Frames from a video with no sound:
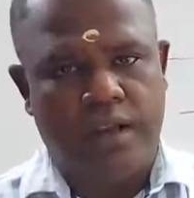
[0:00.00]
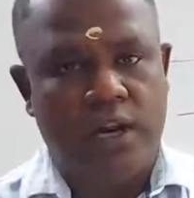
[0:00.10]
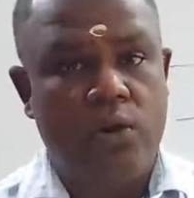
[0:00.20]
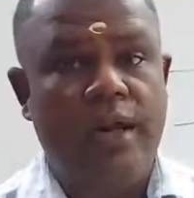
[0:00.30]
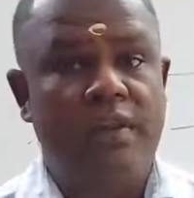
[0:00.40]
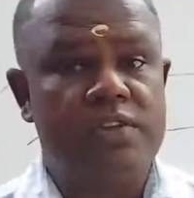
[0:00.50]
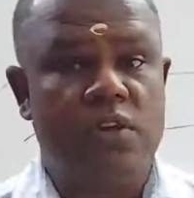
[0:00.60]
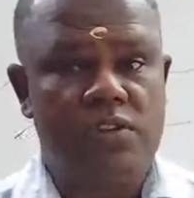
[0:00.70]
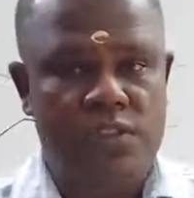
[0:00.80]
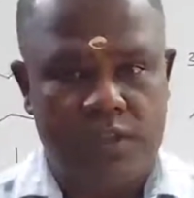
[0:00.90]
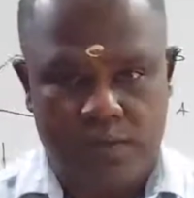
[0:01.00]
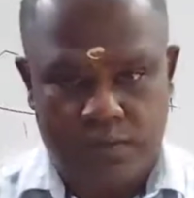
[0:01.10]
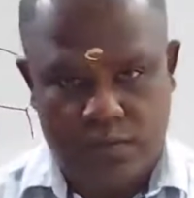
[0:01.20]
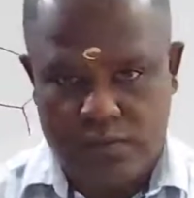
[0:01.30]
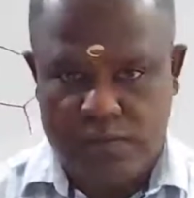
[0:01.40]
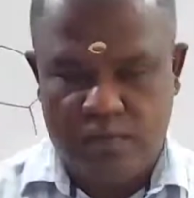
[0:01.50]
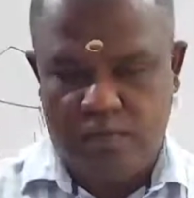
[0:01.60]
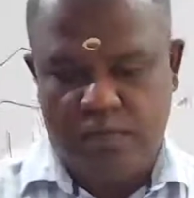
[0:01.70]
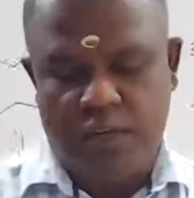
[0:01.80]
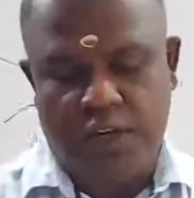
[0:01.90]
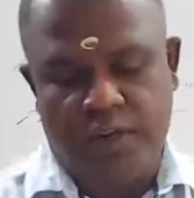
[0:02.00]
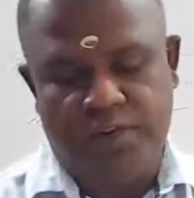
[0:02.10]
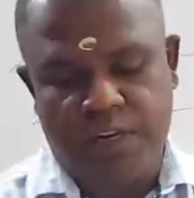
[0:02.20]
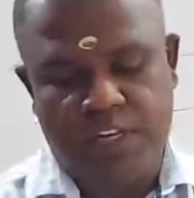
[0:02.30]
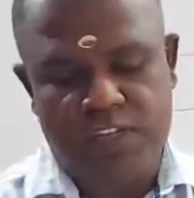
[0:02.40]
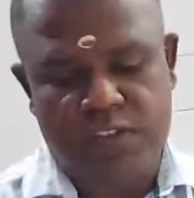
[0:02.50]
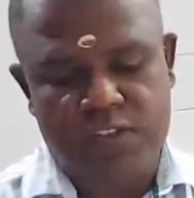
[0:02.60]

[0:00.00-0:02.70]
Heteroatom is oxygen. Agree. Next.